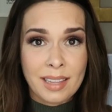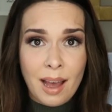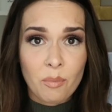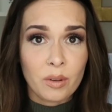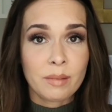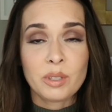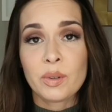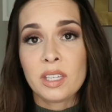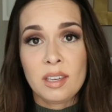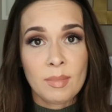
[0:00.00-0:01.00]
lap while I'm
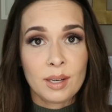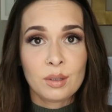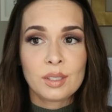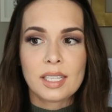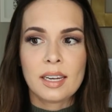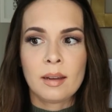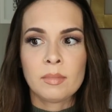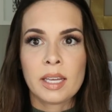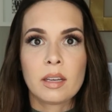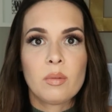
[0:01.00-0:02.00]
doing emails and I'm like,